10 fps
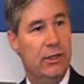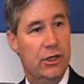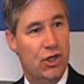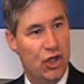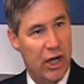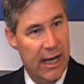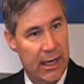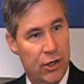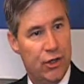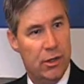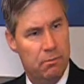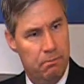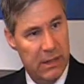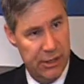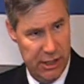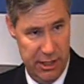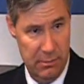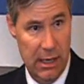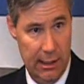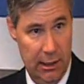to change the business
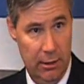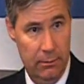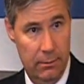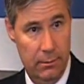model,